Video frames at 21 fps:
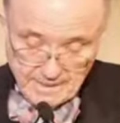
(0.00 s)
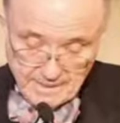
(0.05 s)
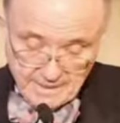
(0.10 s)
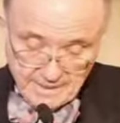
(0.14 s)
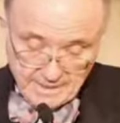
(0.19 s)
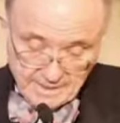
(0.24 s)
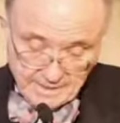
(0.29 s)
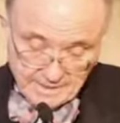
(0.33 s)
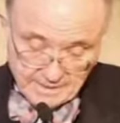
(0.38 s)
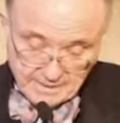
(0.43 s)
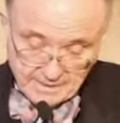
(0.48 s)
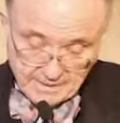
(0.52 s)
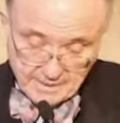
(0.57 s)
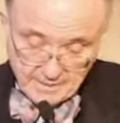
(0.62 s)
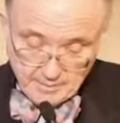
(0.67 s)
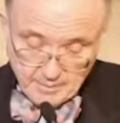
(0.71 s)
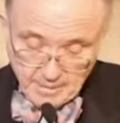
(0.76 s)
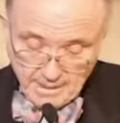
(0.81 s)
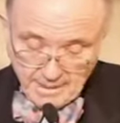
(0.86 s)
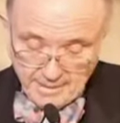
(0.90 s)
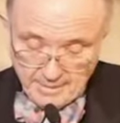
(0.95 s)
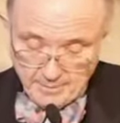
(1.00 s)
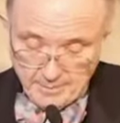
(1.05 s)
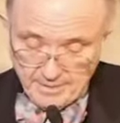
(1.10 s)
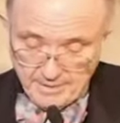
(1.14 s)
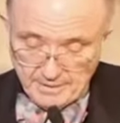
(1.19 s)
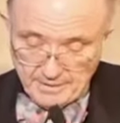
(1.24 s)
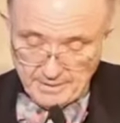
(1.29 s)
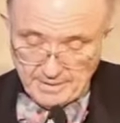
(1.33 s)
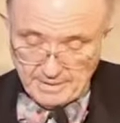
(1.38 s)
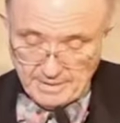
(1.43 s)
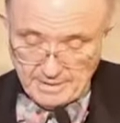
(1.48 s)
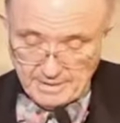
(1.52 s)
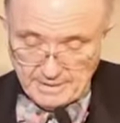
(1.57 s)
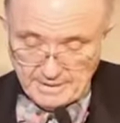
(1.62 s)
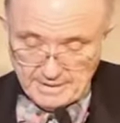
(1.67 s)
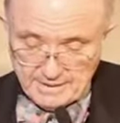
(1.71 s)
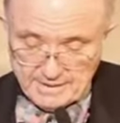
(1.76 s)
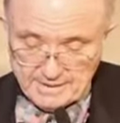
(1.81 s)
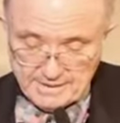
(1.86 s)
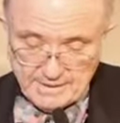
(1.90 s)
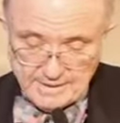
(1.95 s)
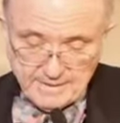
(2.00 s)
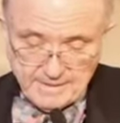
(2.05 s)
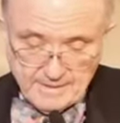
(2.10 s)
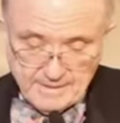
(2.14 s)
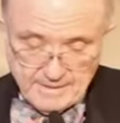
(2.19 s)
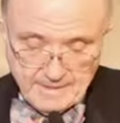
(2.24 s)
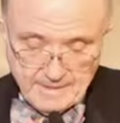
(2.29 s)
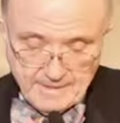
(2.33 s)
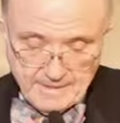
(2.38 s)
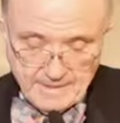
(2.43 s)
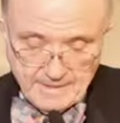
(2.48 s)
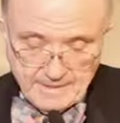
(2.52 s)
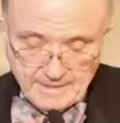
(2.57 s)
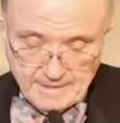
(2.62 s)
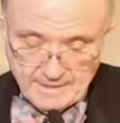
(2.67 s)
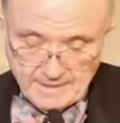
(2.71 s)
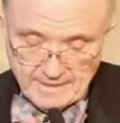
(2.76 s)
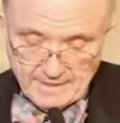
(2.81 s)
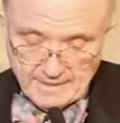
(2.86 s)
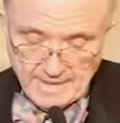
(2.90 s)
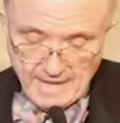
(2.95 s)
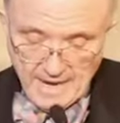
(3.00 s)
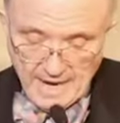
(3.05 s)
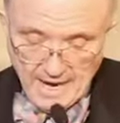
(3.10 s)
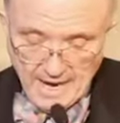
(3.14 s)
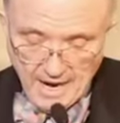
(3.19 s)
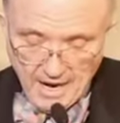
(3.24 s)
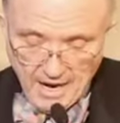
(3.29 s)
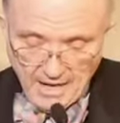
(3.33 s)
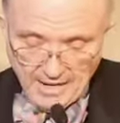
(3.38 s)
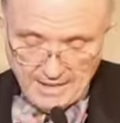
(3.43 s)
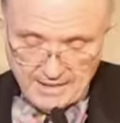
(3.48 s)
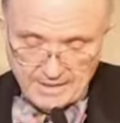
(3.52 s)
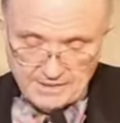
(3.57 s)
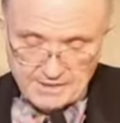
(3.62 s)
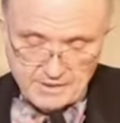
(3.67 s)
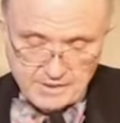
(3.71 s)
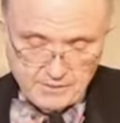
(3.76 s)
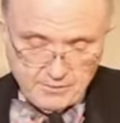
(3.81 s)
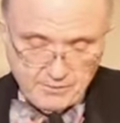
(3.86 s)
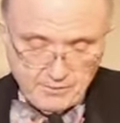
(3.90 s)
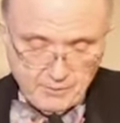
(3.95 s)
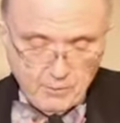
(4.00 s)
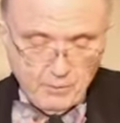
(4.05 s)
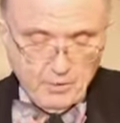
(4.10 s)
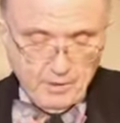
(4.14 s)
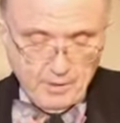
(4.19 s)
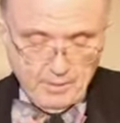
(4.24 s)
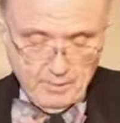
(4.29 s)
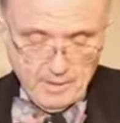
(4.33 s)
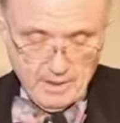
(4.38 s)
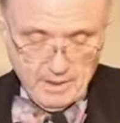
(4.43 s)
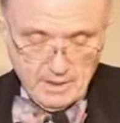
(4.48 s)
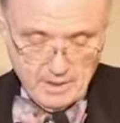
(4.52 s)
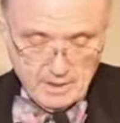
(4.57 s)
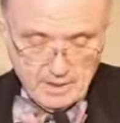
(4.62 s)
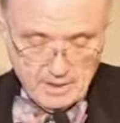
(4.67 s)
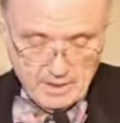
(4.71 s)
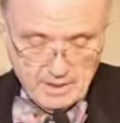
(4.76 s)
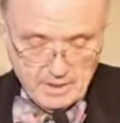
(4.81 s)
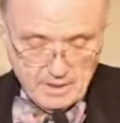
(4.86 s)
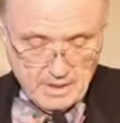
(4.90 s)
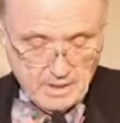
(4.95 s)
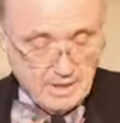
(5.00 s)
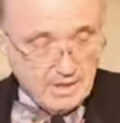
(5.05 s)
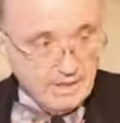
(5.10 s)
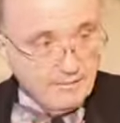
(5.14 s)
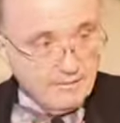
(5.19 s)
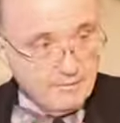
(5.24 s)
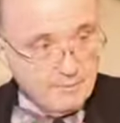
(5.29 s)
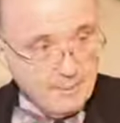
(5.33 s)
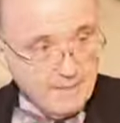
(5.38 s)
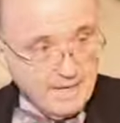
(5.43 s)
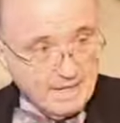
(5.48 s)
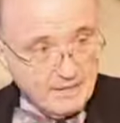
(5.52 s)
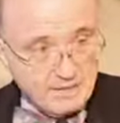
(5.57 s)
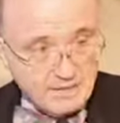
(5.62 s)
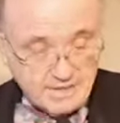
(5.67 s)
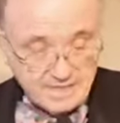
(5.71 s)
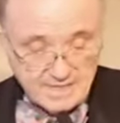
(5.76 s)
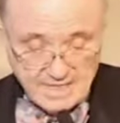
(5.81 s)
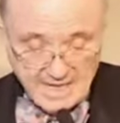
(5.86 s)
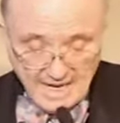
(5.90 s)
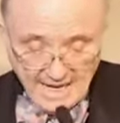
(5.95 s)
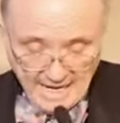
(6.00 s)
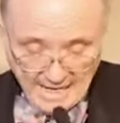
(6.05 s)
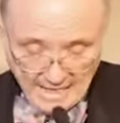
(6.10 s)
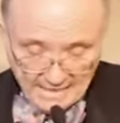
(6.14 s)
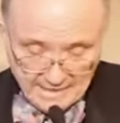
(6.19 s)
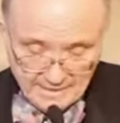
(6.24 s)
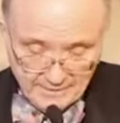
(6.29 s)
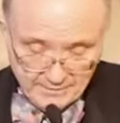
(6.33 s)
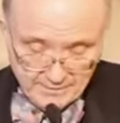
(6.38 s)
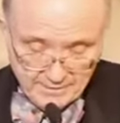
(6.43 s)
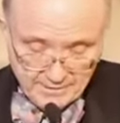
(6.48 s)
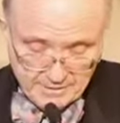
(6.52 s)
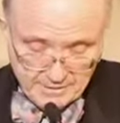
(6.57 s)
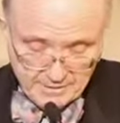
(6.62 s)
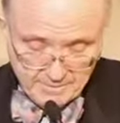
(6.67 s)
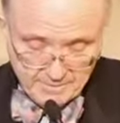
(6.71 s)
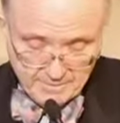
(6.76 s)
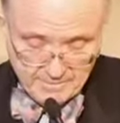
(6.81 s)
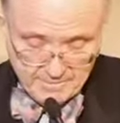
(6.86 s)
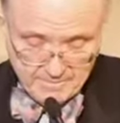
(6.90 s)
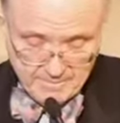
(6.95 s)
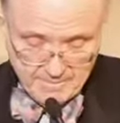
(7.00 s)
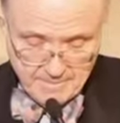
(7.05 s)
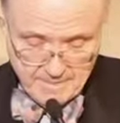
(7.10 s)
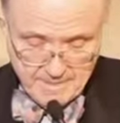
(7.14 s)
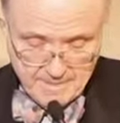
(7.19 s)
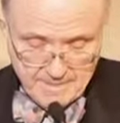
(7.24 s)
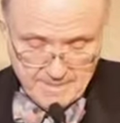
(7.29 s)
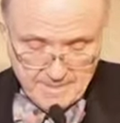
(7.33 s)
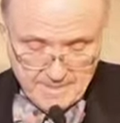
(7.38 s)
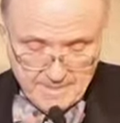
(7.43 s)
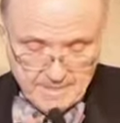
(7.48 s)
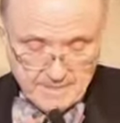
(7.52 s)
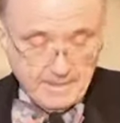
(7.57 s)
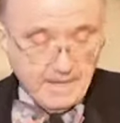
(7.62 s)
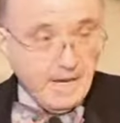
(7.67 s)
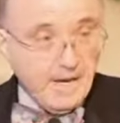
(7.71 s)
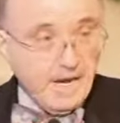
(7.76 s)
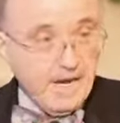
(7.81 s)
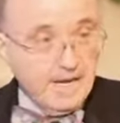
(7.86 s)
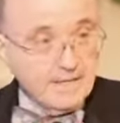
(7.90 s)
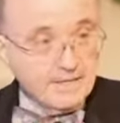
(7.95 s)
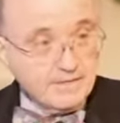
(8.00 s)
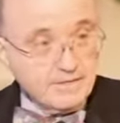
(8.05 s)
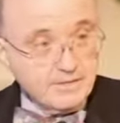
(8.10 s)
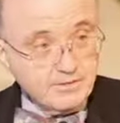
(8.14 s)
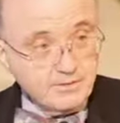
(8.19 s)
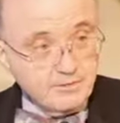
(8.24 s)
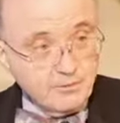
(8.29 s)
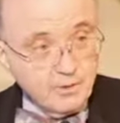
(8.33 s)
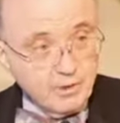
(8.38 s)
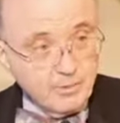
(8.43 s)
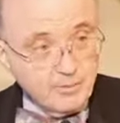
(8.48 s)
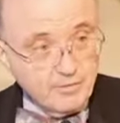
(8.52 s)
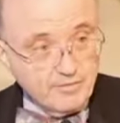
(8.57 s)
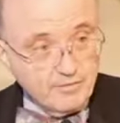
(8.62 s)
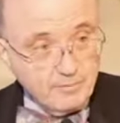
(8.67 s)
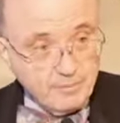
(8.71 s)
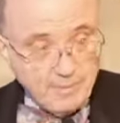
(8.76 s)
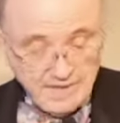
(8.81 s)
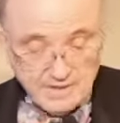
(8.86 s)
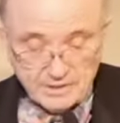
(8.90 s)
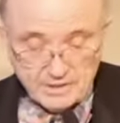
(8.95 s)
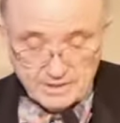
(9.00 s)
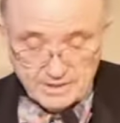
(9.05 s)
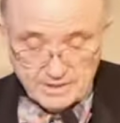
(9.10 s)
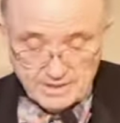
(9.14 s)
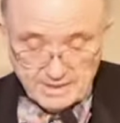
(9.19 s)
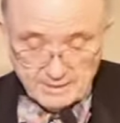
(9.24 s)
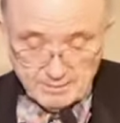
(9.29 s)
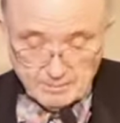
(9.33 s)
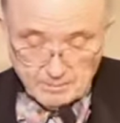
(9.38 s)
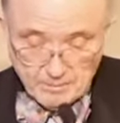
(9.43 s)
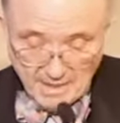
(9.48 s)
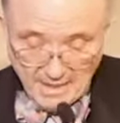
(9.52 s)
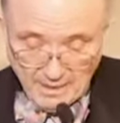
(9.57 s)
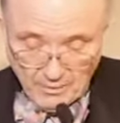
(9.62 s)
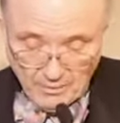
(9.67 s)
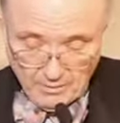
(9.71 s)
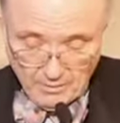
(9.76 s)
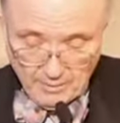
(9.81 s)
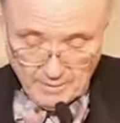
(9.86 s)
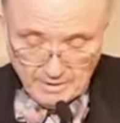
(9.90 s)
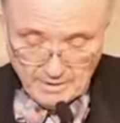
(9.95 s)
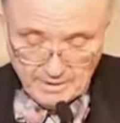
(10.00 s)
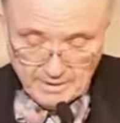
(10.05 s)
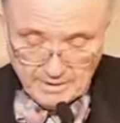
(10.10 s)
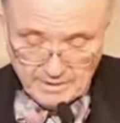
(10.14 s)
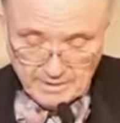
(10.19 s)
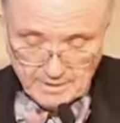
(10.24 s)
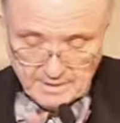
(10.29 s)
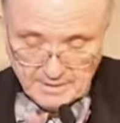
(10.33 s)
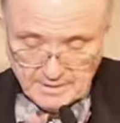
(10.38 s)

is, in my opinion at least, the highest form of patient activism the highest form of patient empowerment